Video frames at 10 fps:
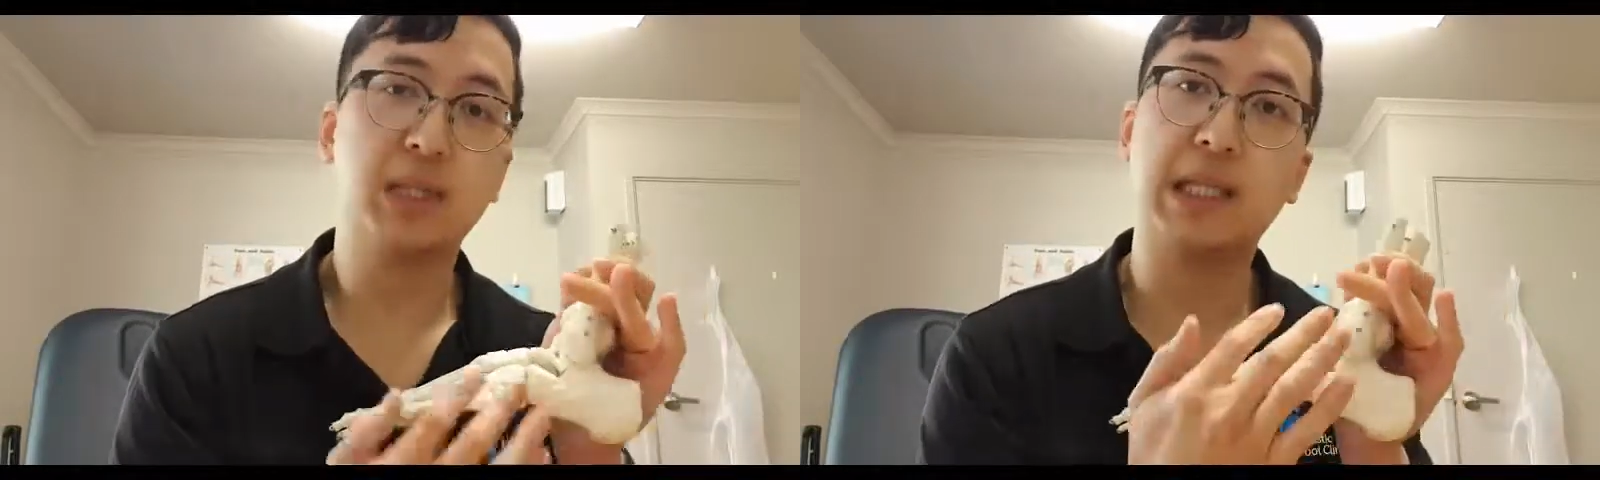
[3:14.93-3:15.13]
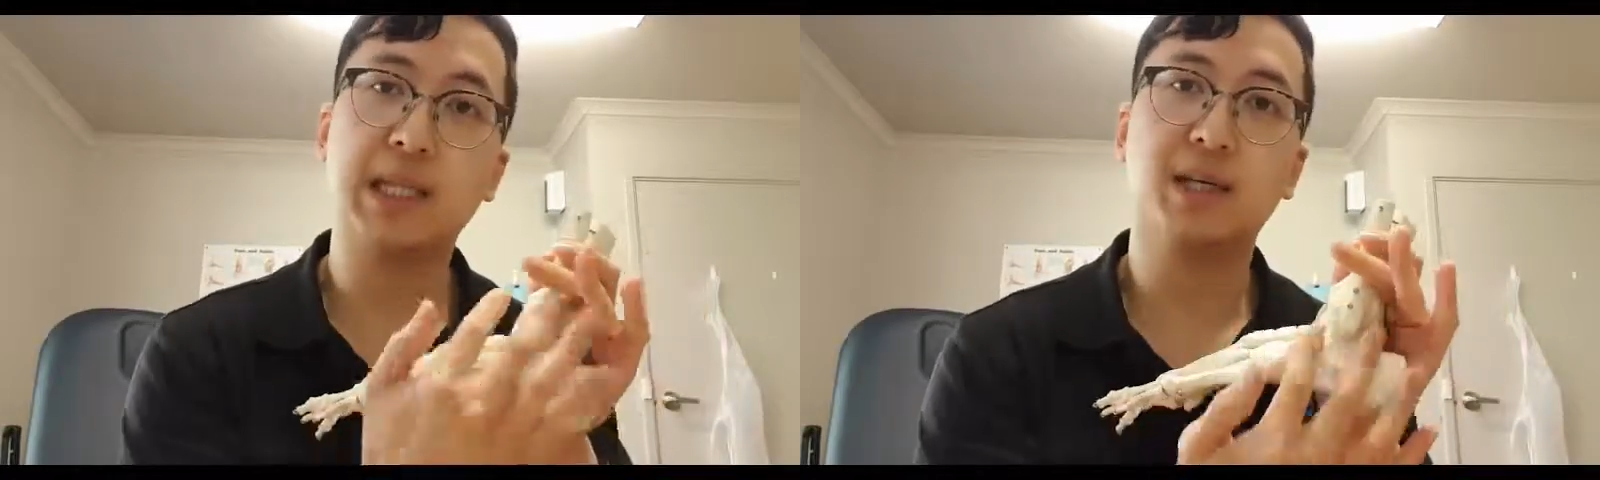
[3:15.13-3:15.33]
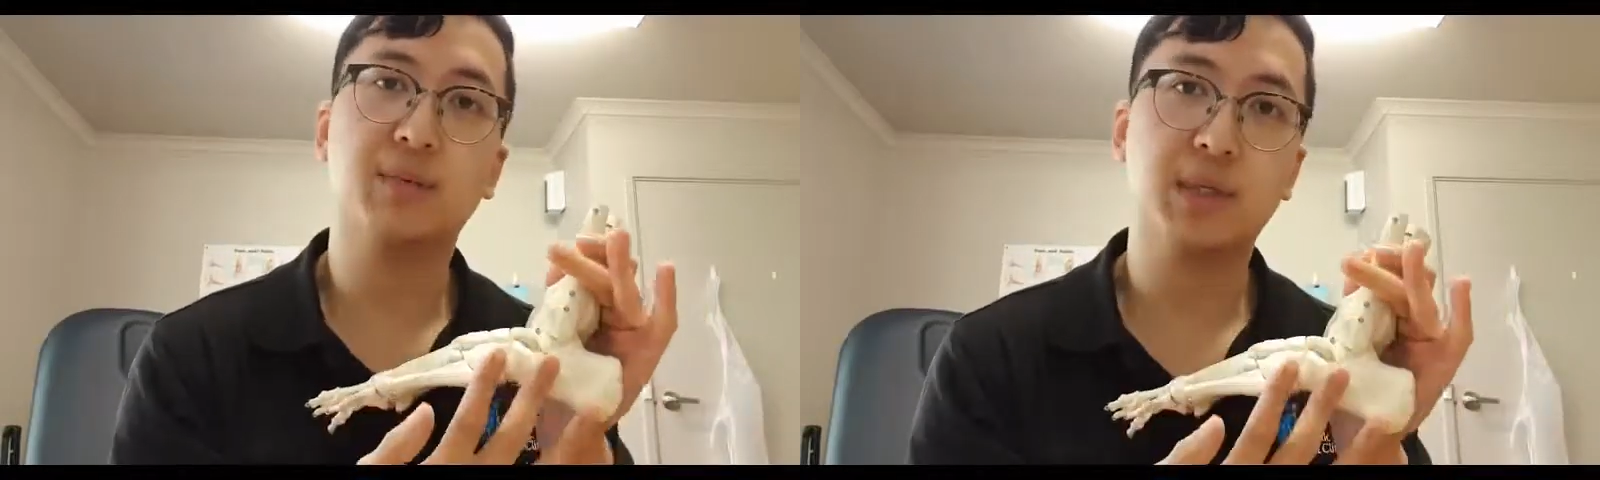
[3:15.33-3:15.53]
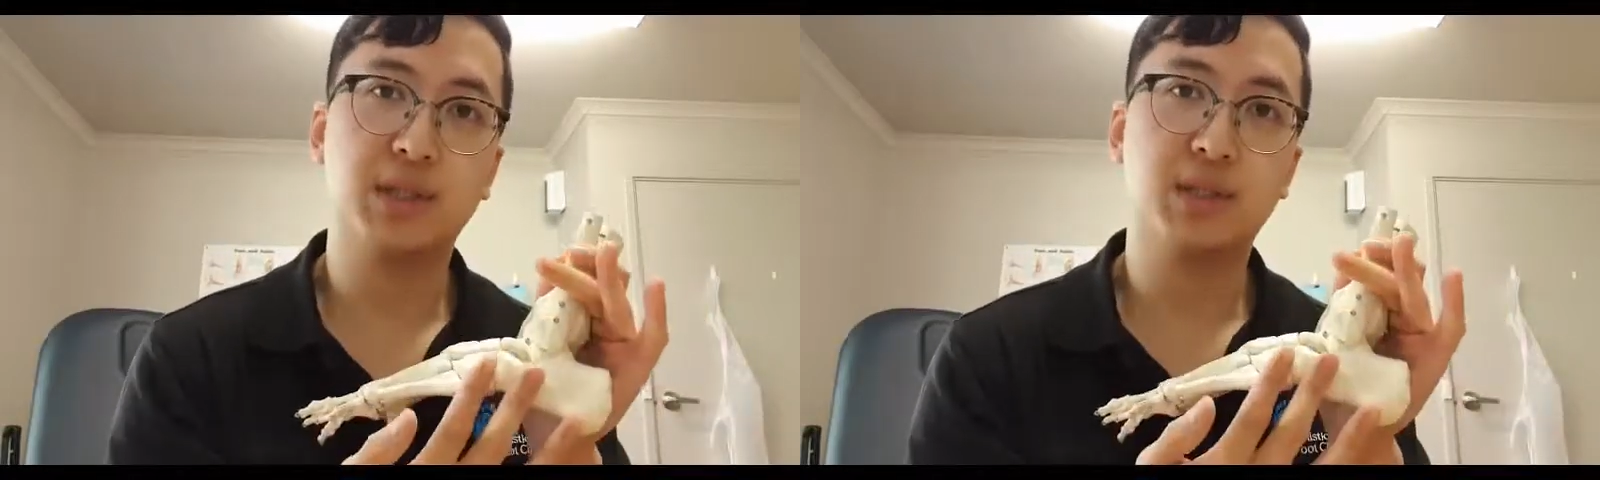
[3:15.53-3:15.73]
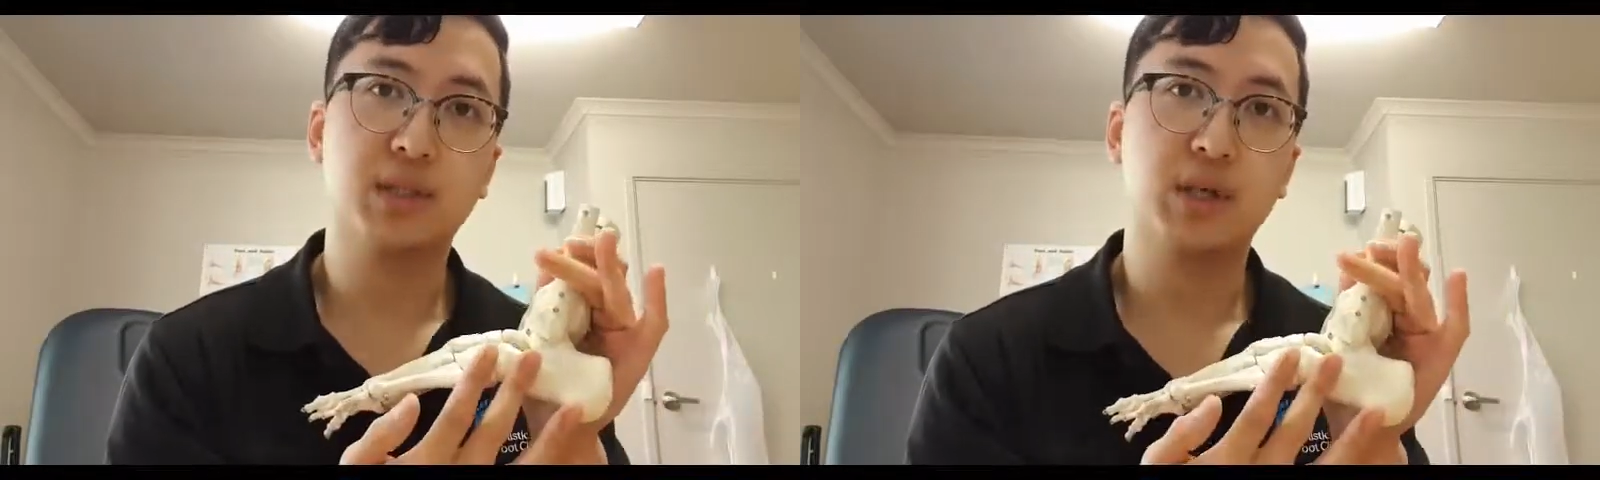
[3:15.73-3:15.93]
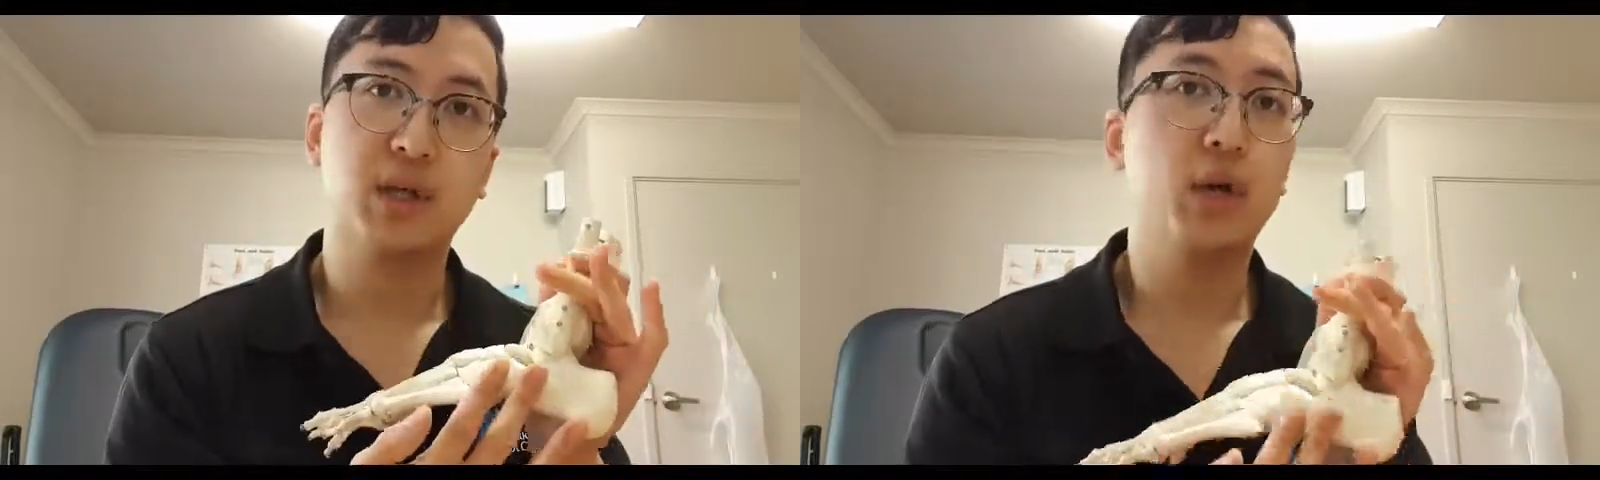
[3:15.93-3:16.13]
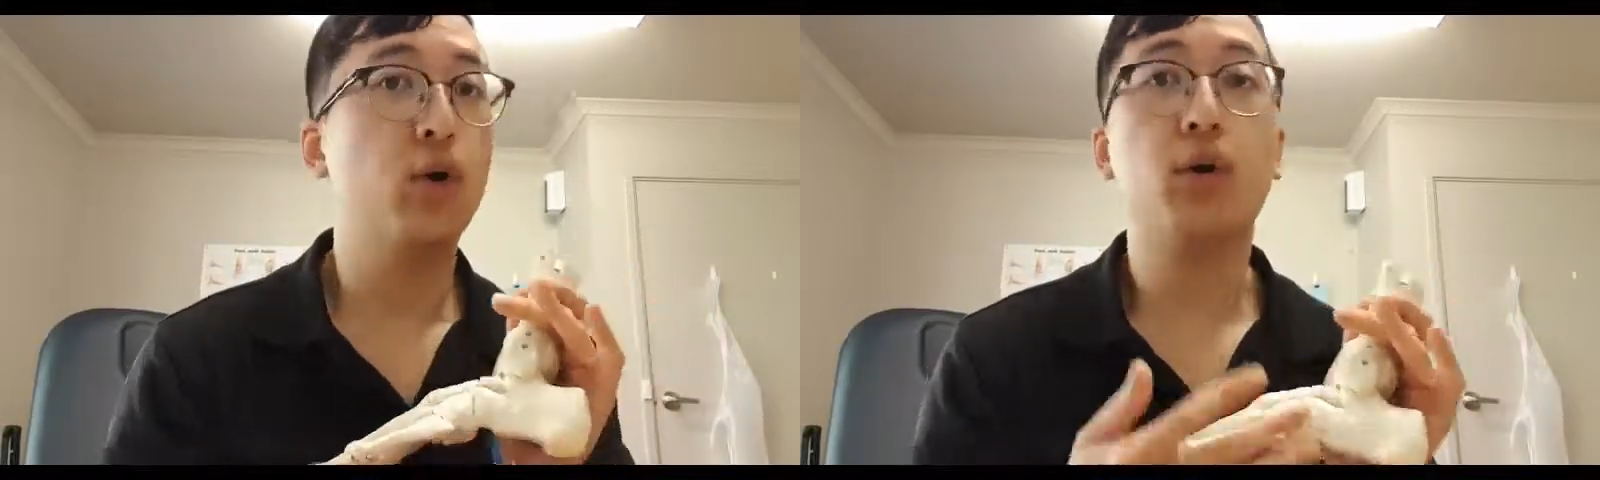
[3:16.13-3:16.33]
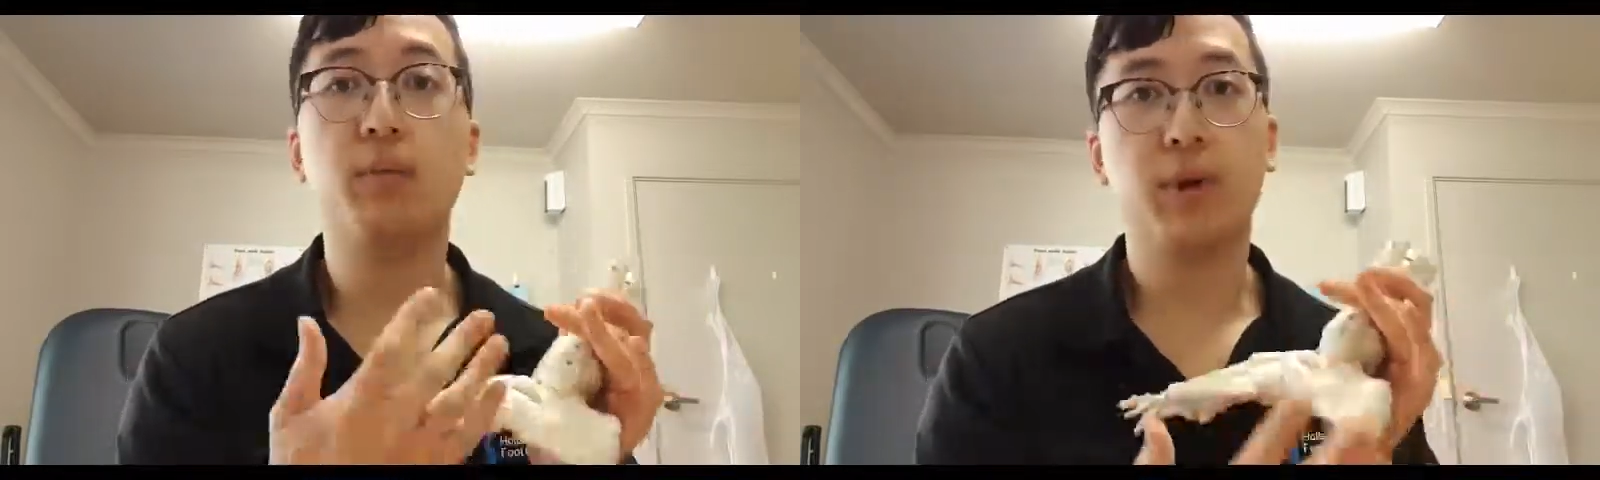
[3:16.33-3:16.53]
the ligaments,
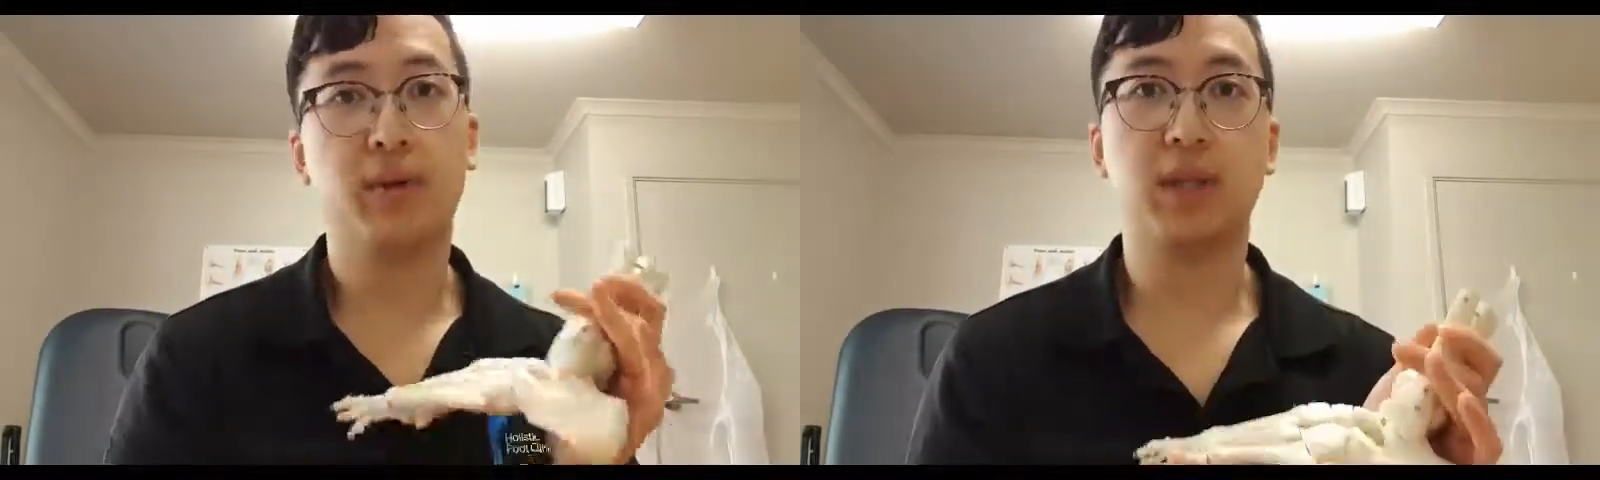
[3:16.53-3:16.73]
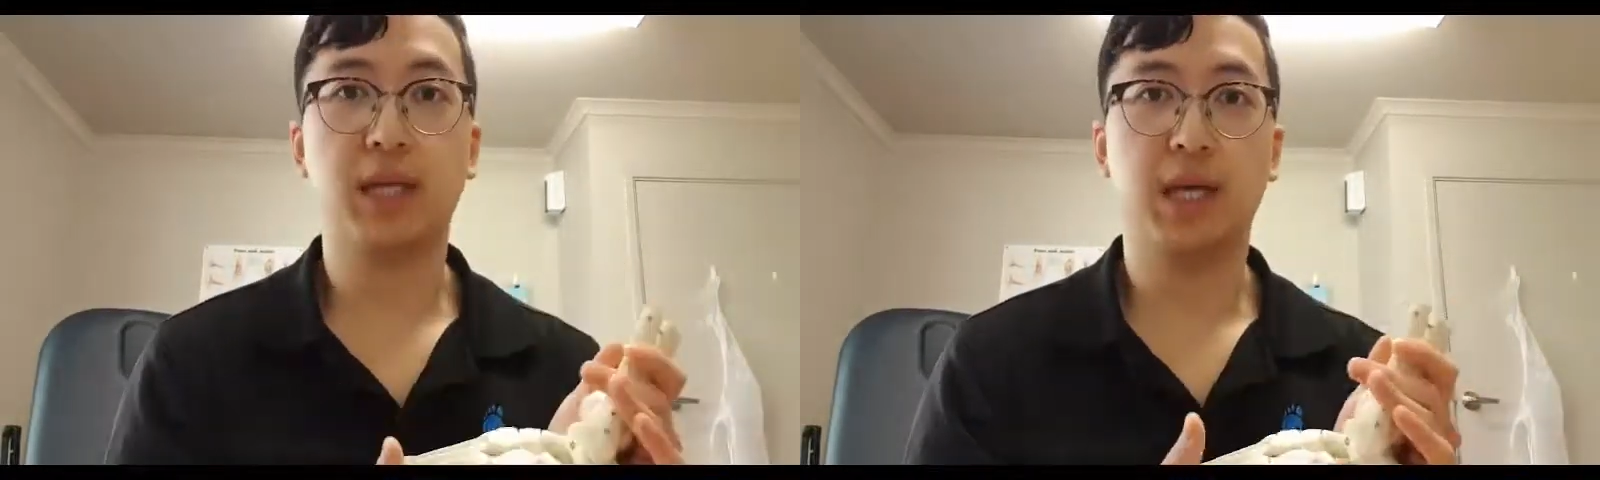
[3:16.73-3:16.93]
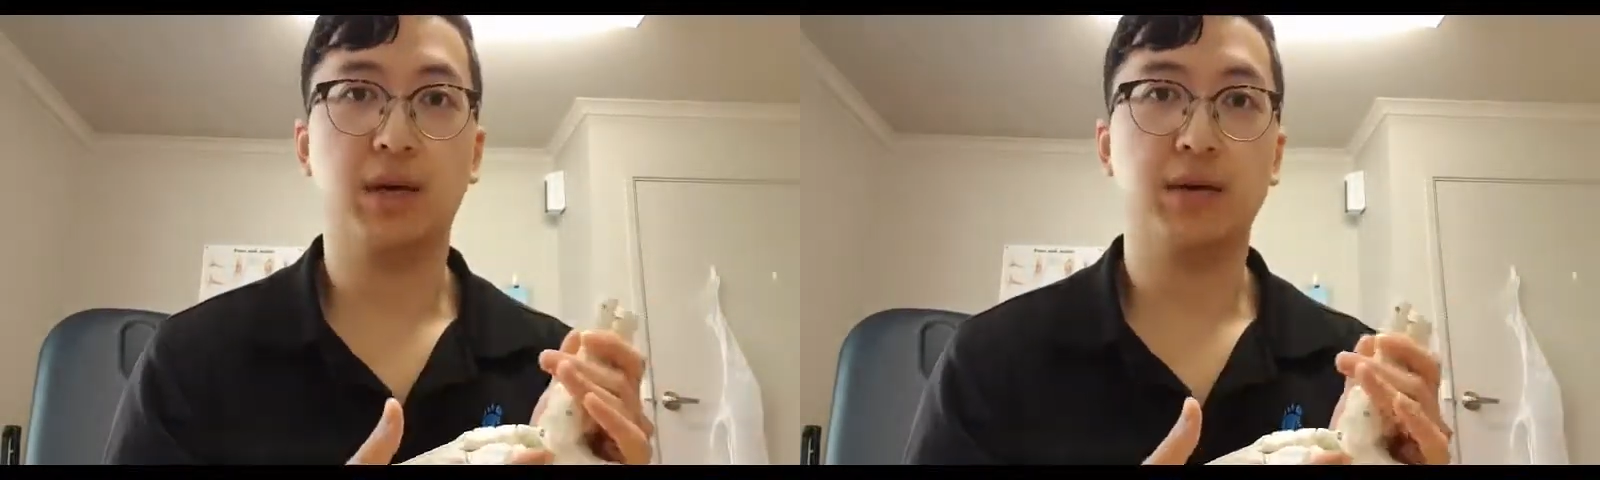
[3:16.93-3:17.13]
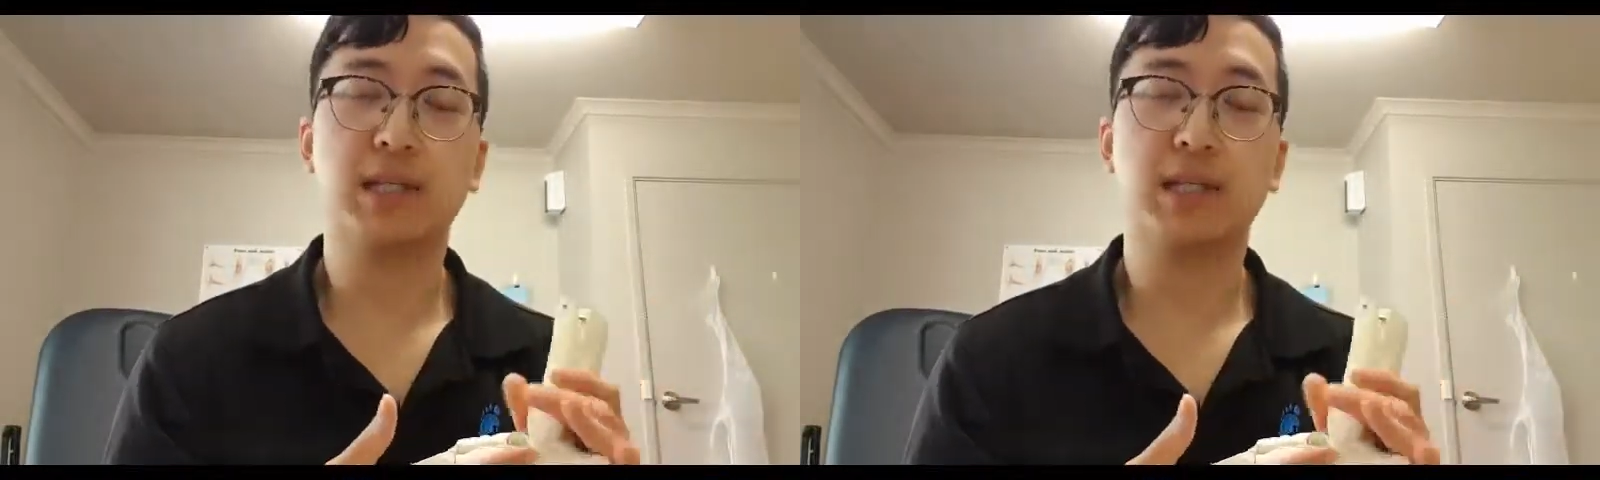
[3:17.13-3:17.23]
or both in the area.